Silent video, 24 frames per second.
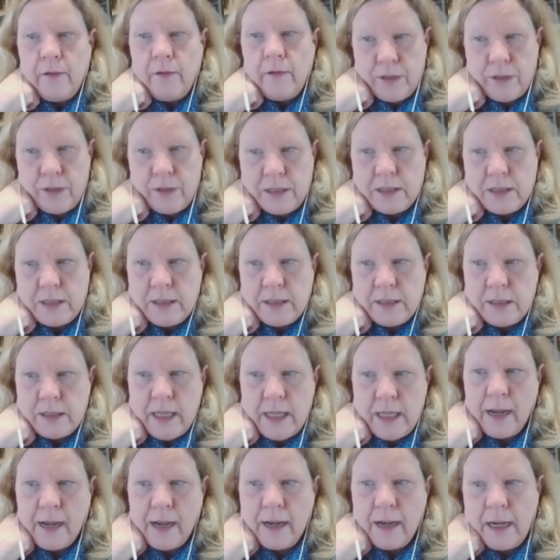For instance, the
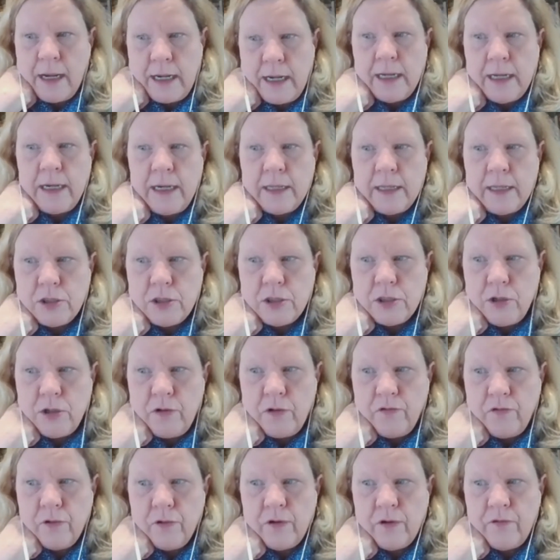Canadian
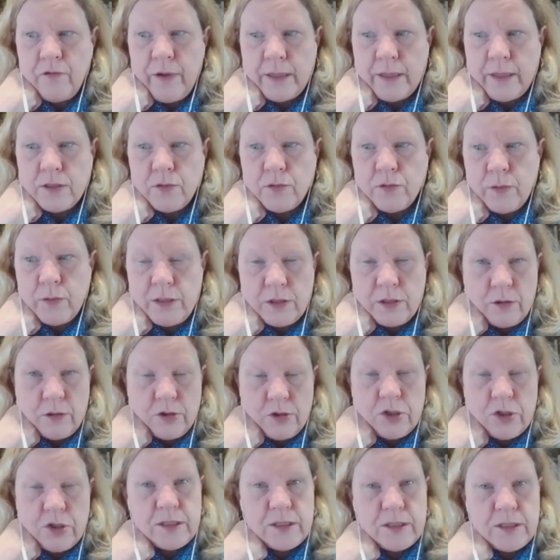Institute for Advanced
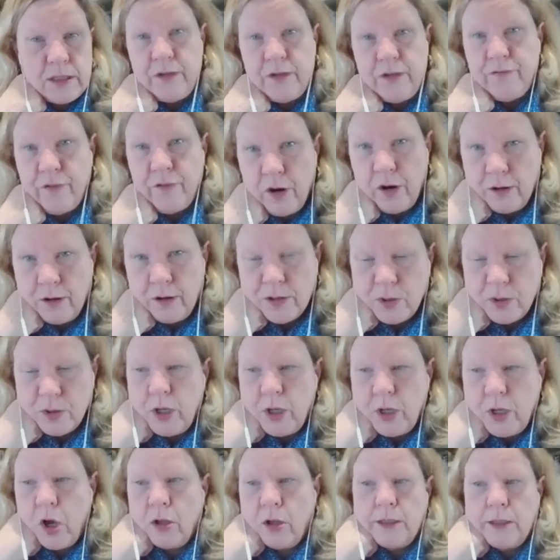Research, CIFAR as we
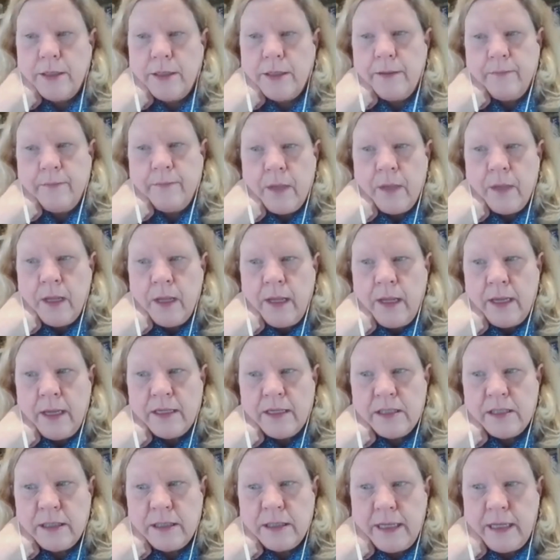call it,
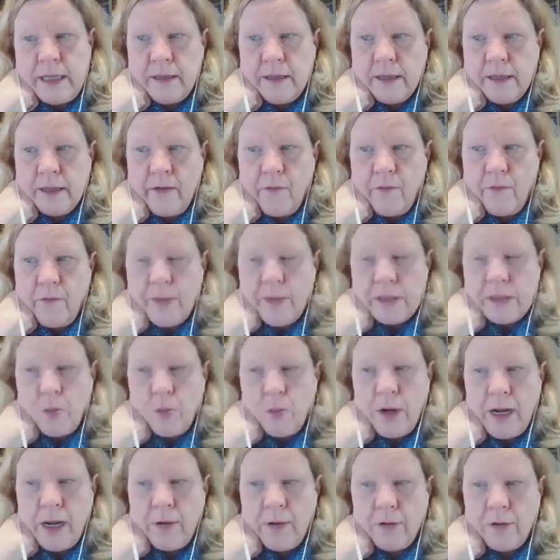is leading the government's
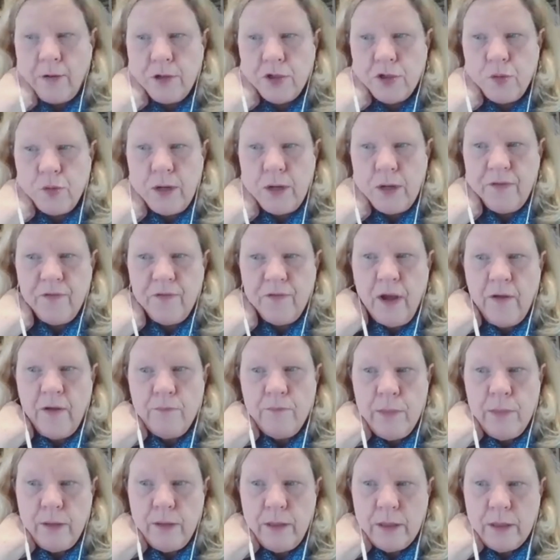$125
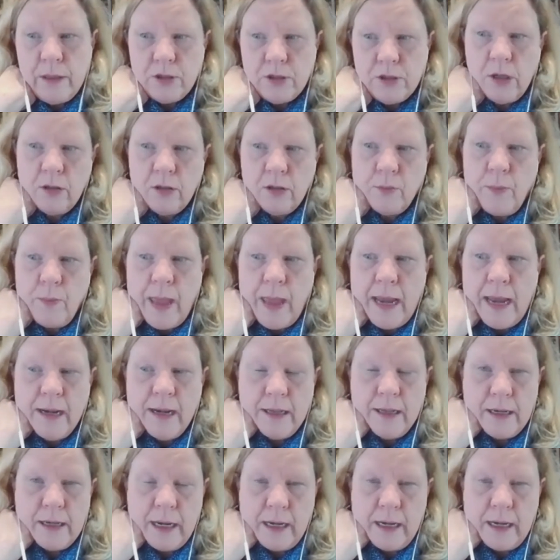million
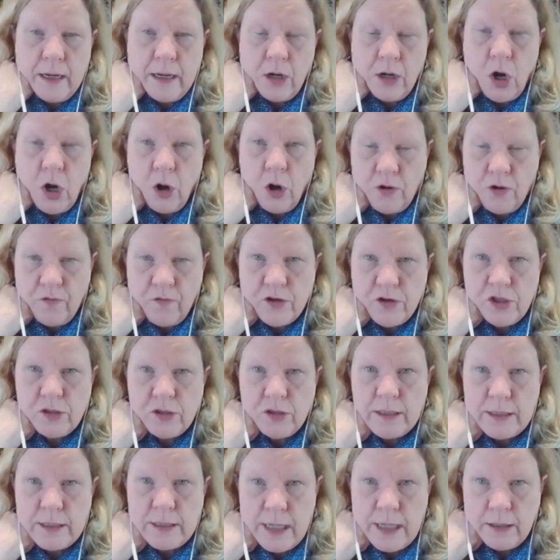pan-Canadian
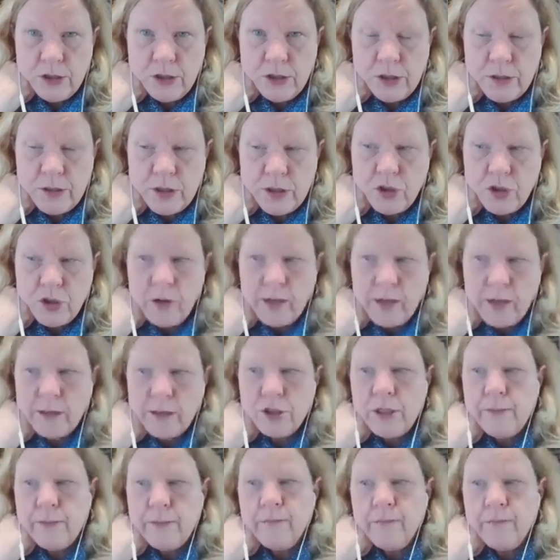artificial intelligence
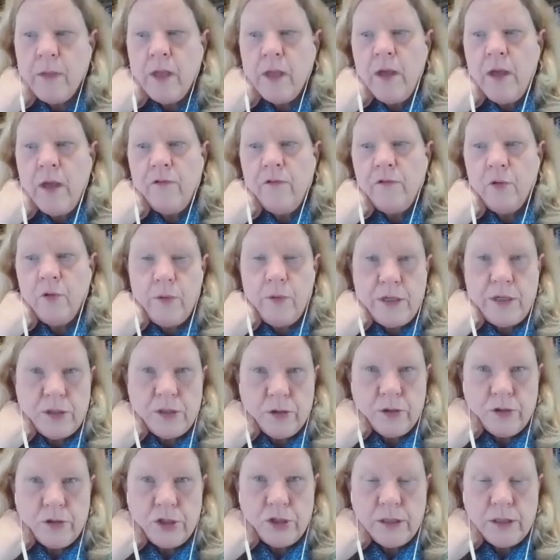strategy for
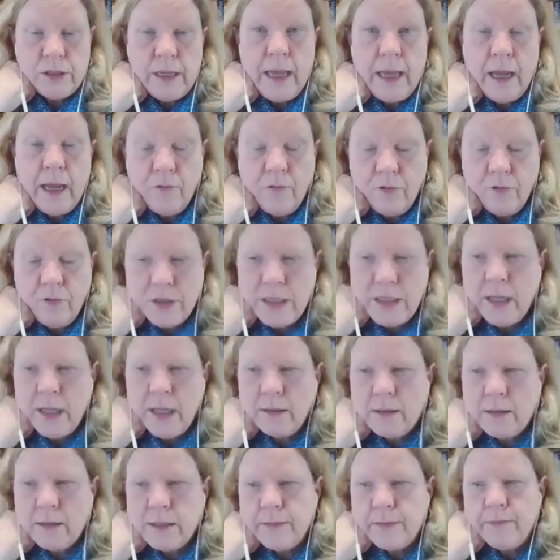research and for
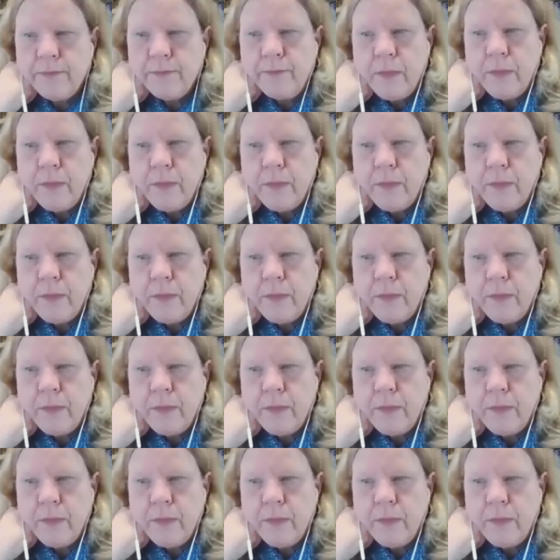talent.